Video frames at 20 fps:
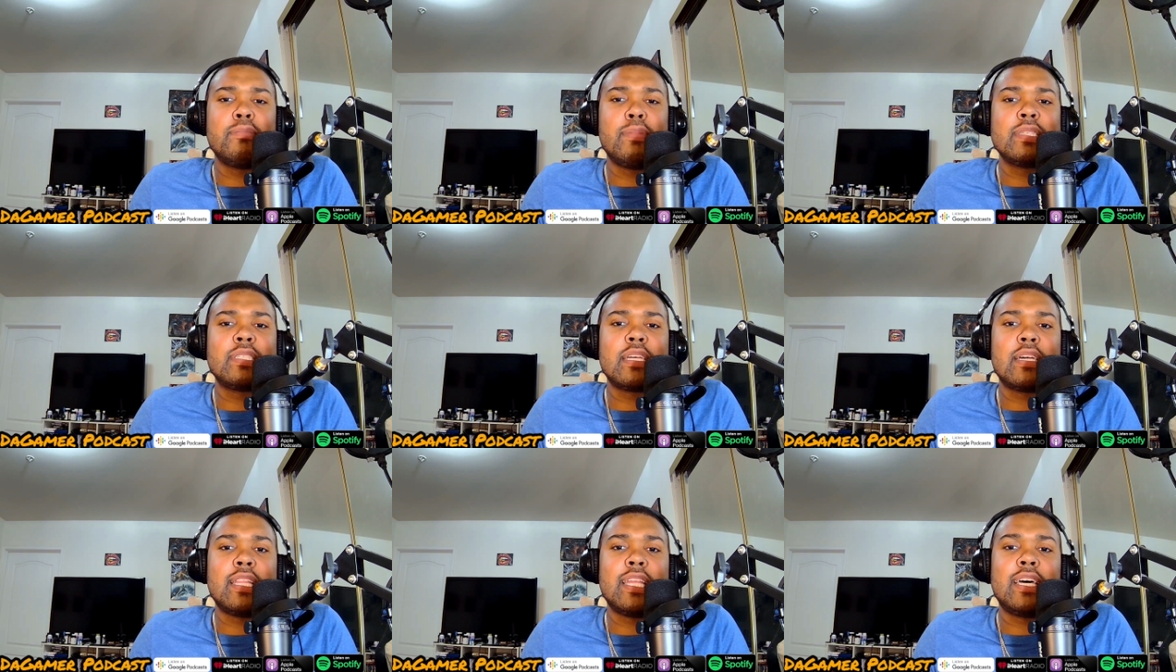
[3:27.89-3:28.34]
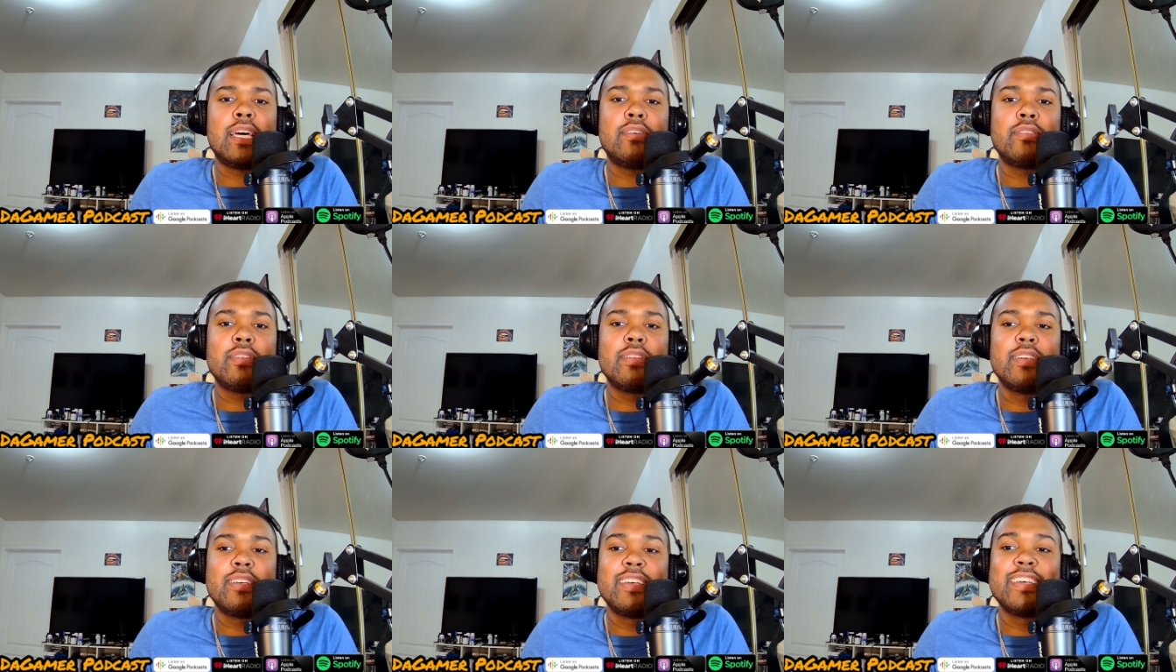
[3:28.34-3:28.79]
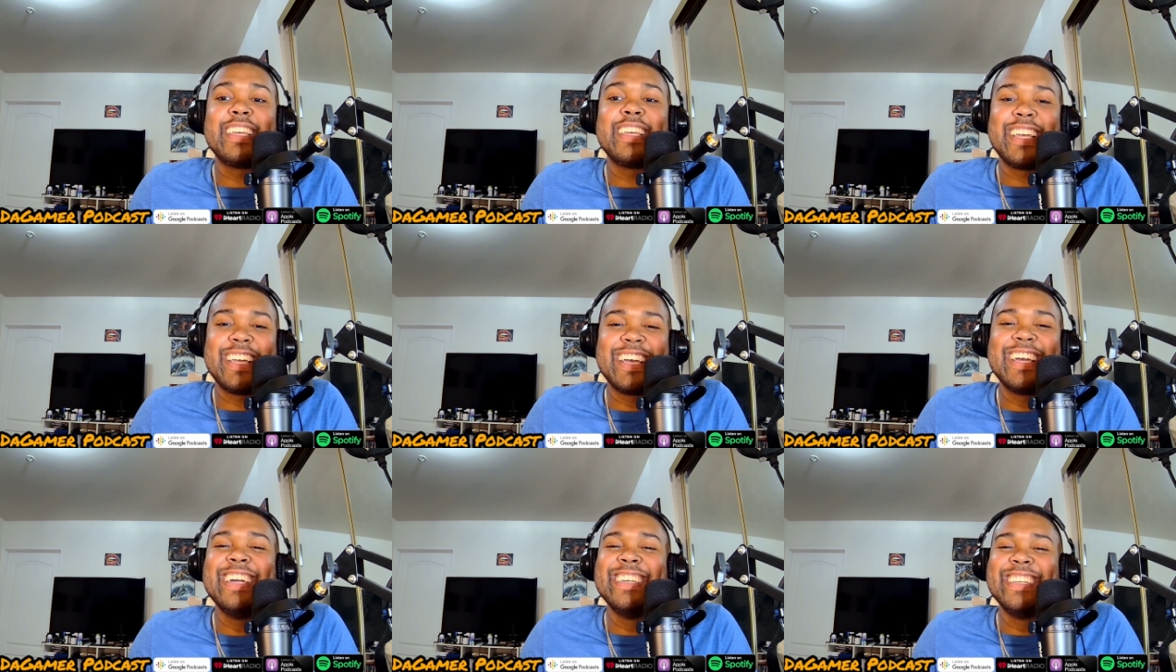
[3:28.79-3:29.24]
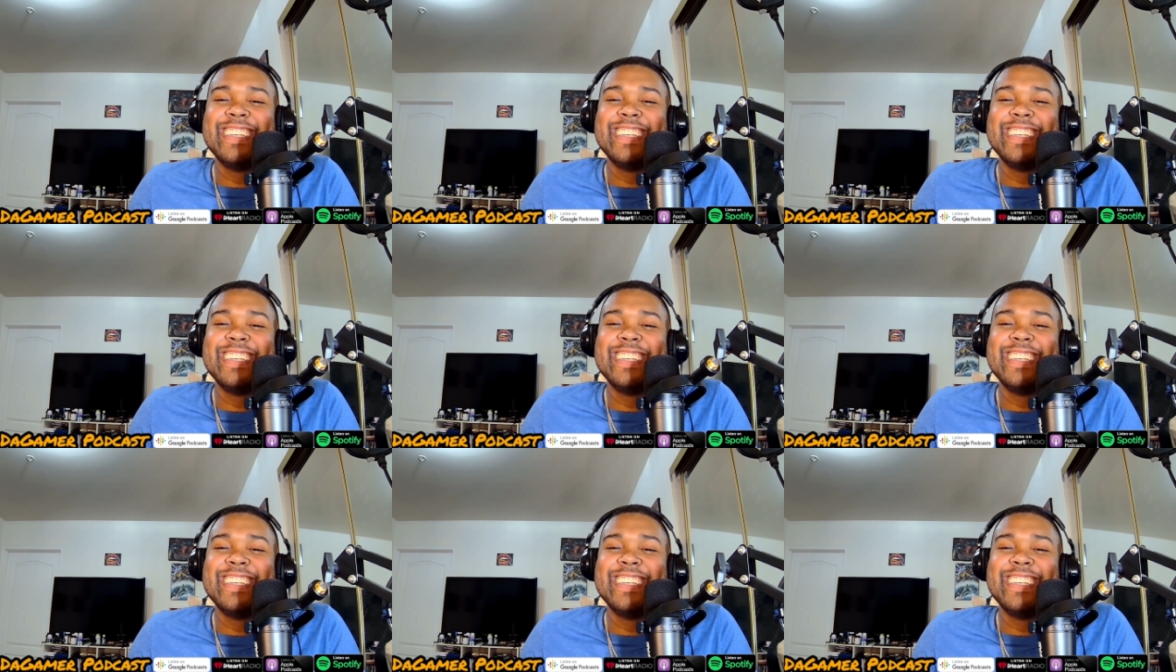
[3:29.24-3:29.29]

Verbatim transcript: dimension Cloud. Yeah.